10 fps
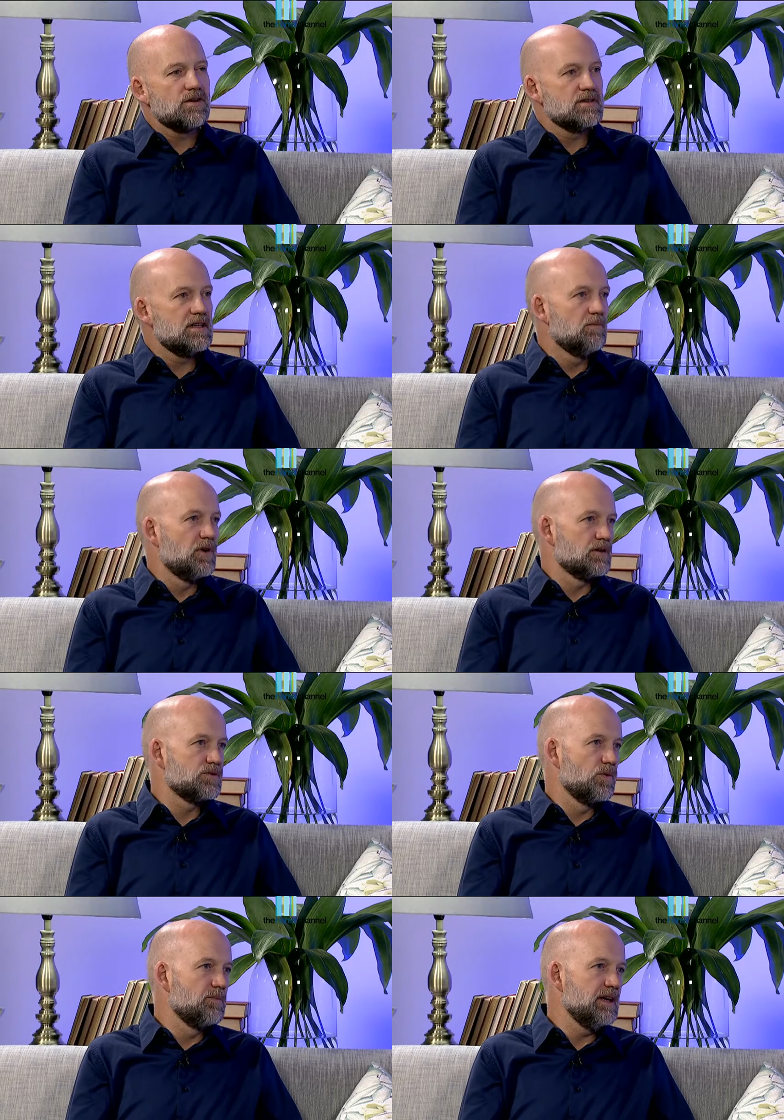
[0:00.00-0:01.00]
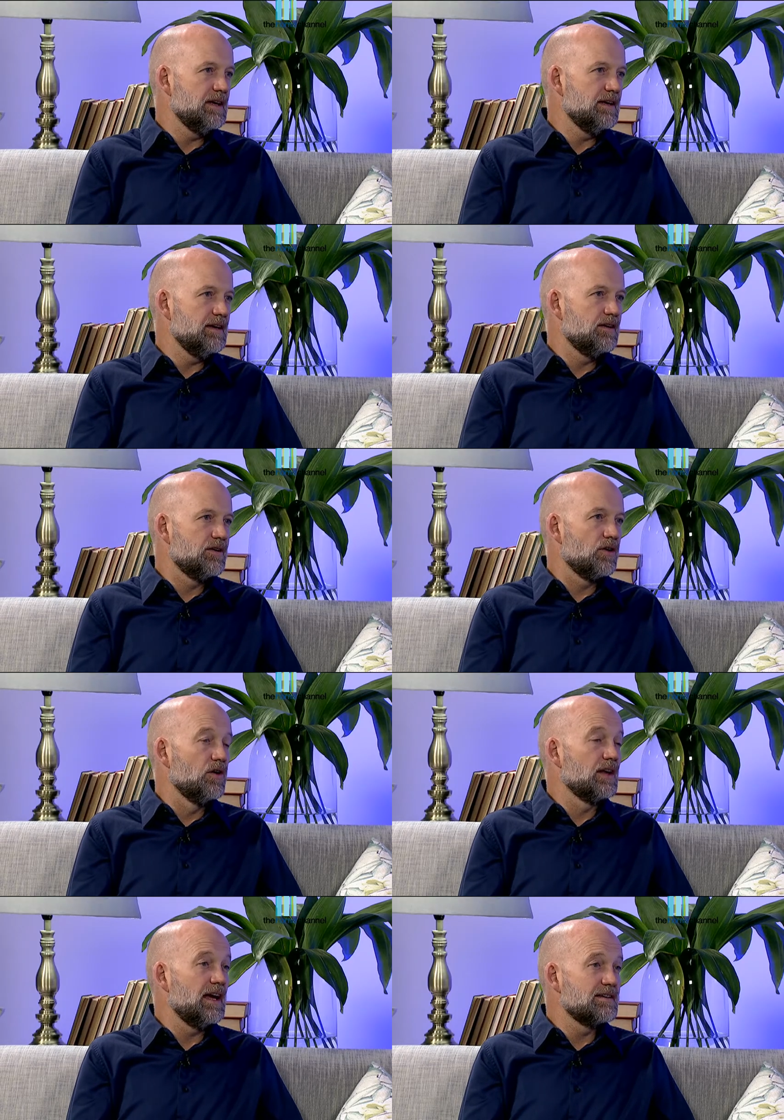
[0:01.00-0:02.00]
starting blocks would be
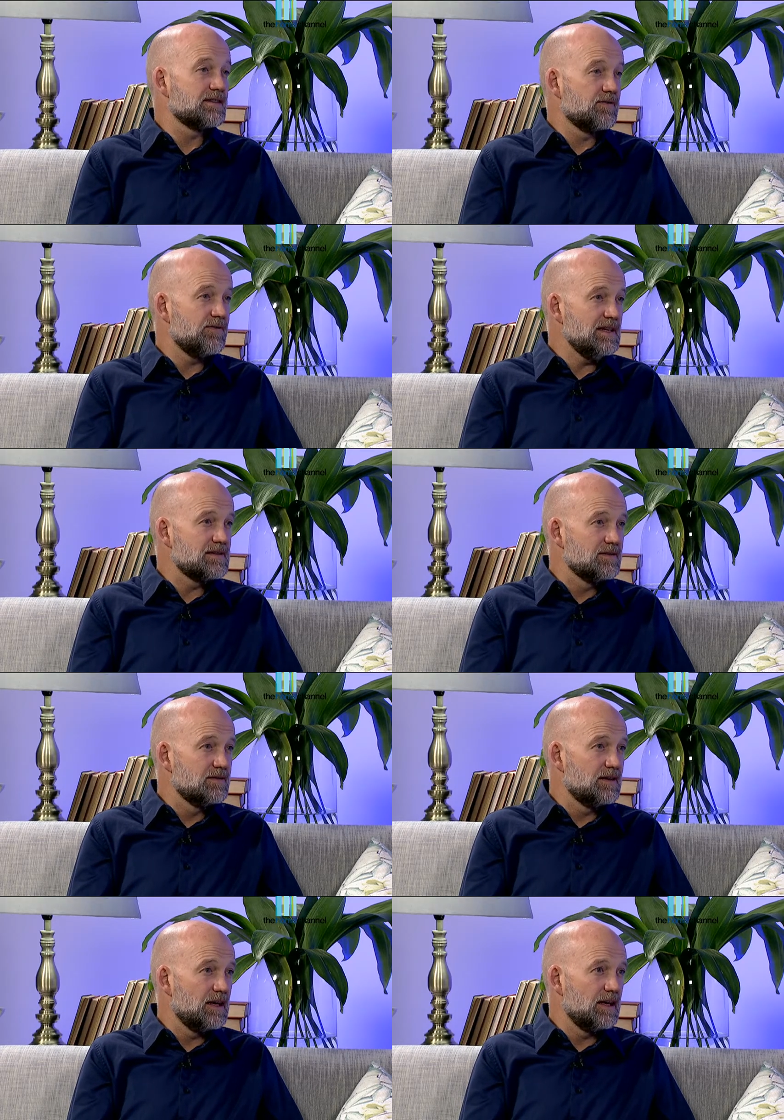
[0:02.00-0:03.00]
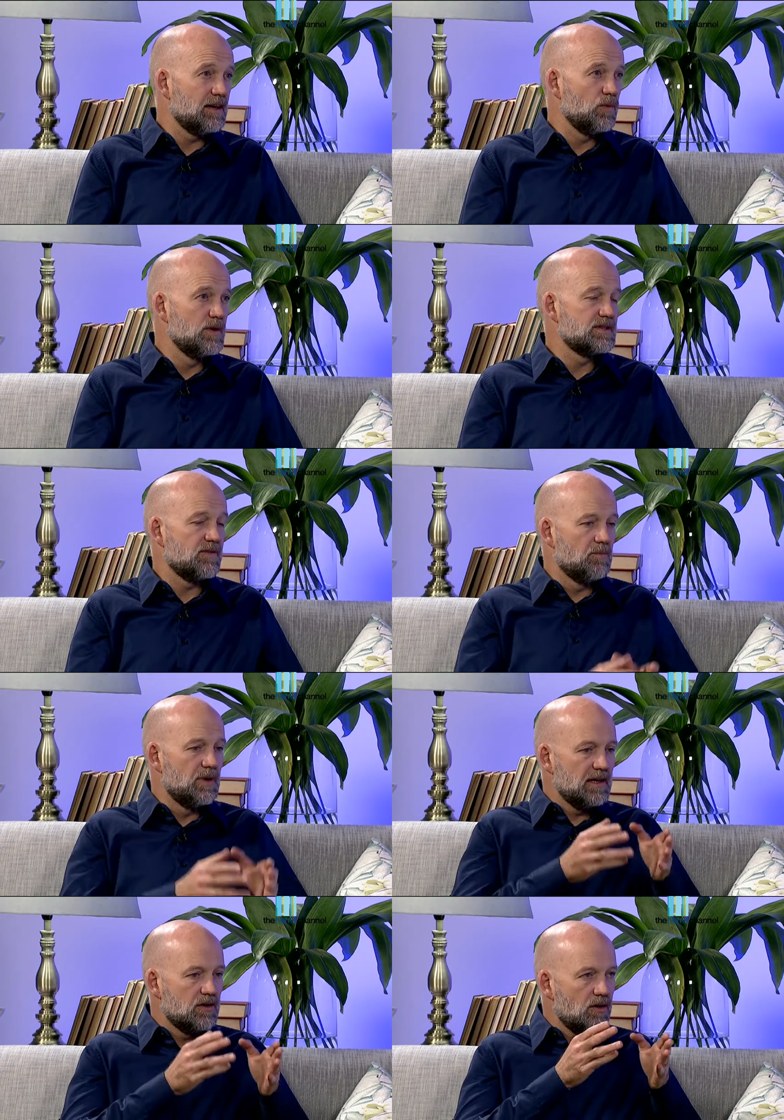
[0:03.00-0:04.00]
cold hands and feet. Okay. In other words, if the
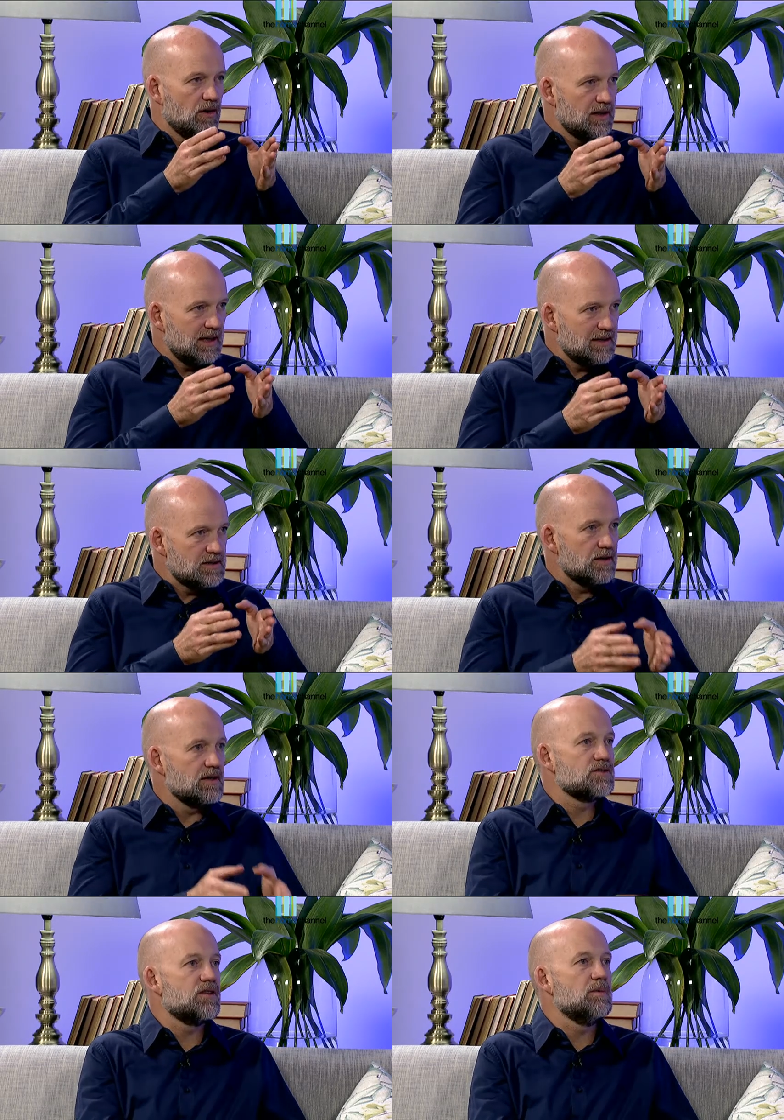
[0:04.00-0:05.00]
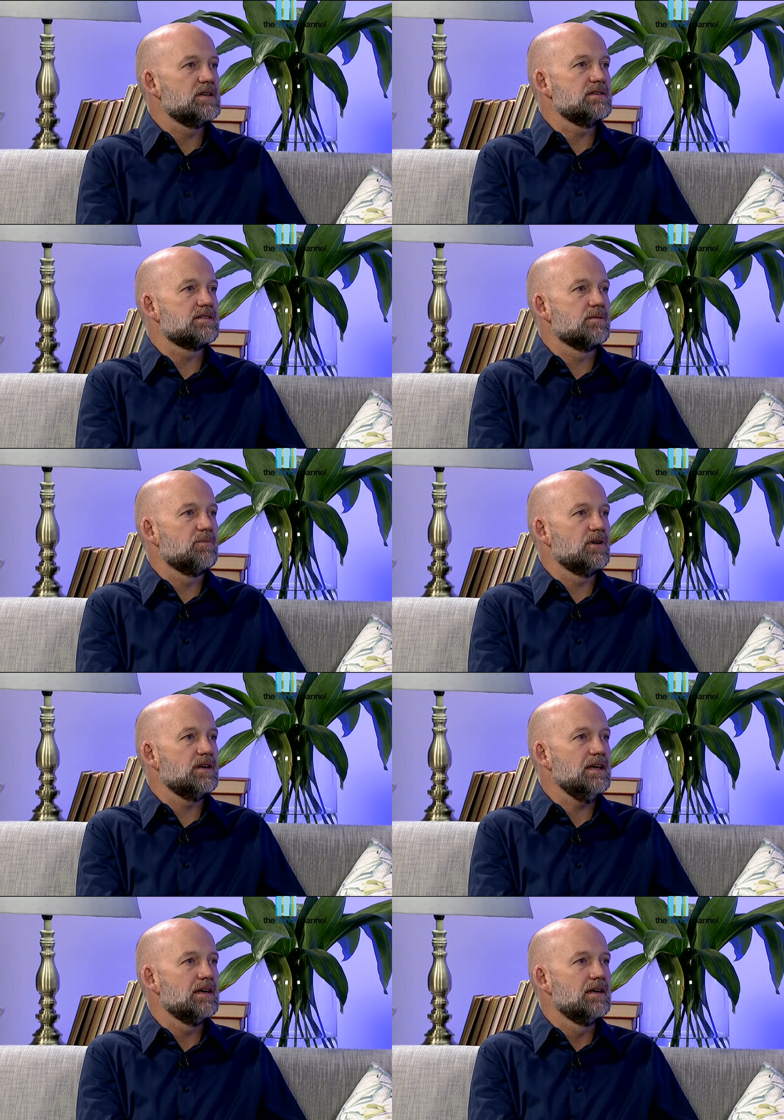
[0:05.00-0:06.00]
blood can't get to the extremities of the
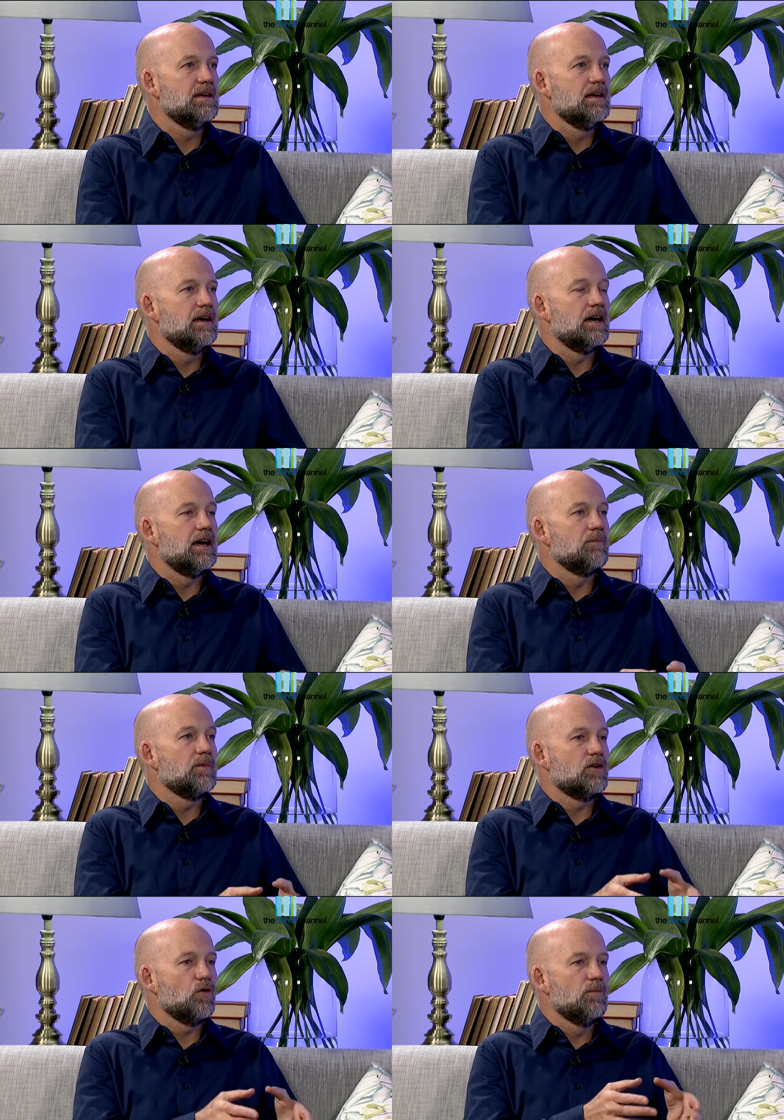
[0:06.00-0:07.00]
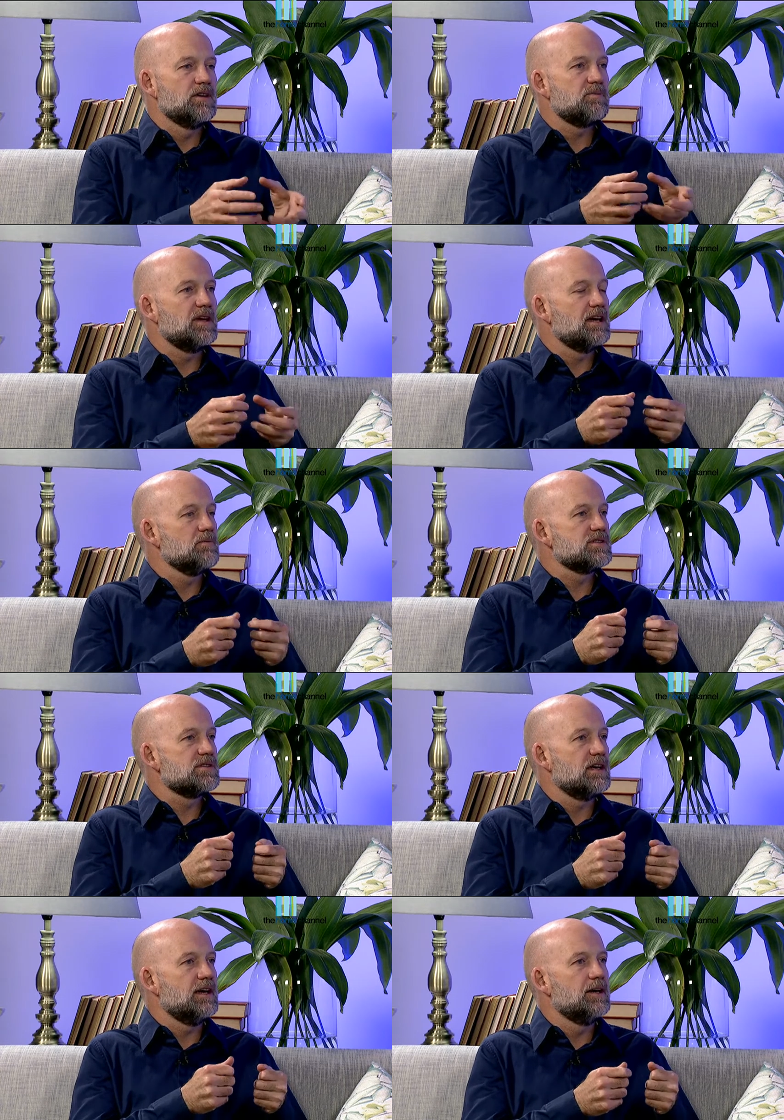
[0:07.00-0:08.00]
body, it almost becomes